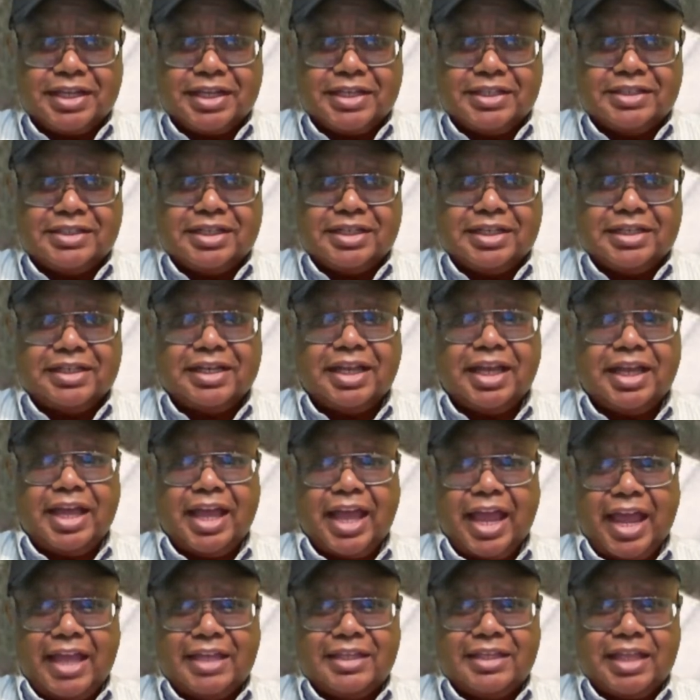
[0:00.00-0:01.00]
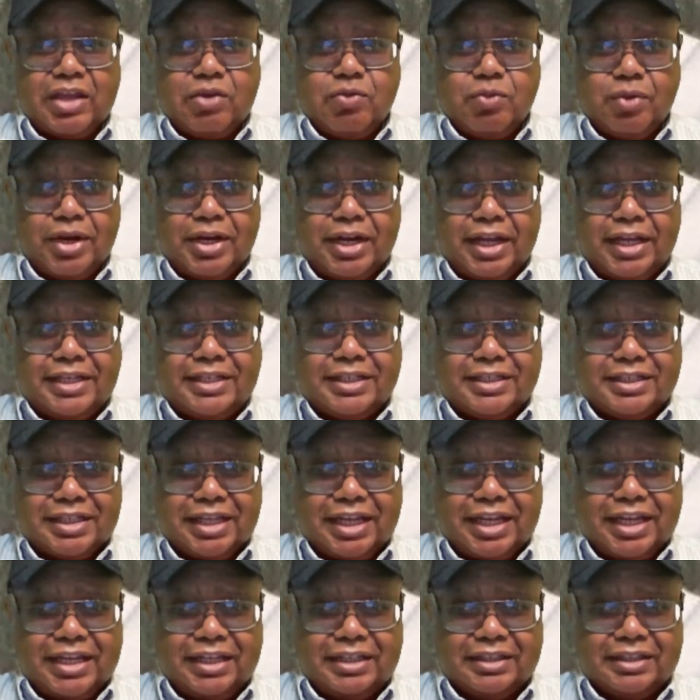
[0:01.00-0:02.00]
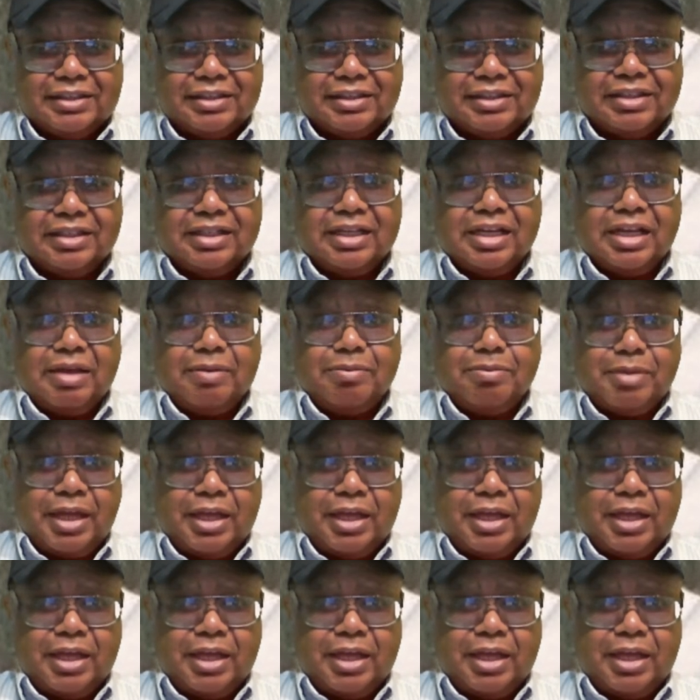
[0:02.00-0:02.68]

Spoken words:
existed and they went extinct.